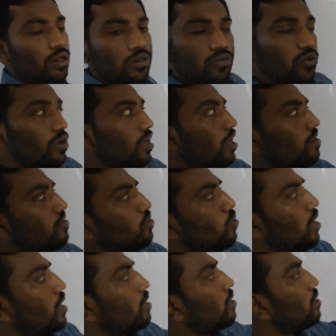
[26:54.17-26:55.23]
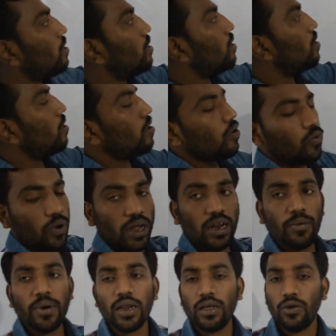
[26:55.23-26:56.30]
So dear student,
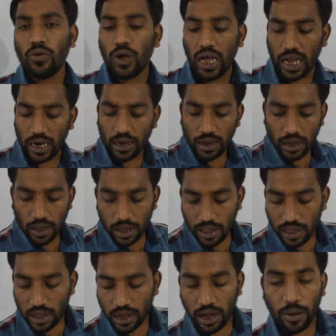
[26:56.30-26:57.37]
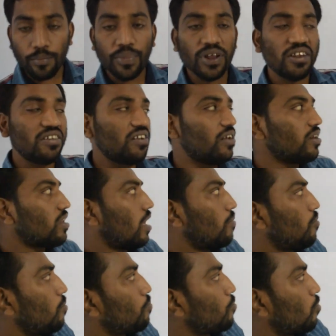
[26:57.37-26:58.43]
whenever you get comparison
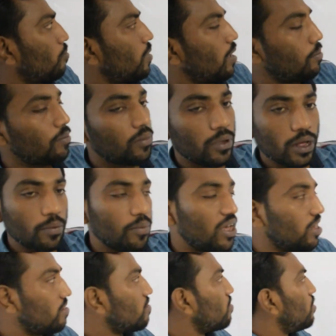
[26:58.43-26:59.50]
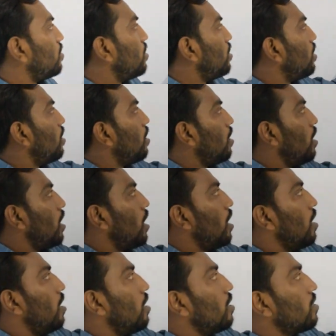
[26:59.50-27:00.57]
type of problem, means
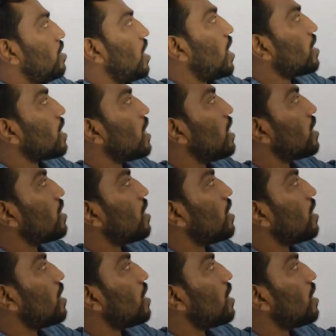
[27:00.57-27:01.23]
they are telling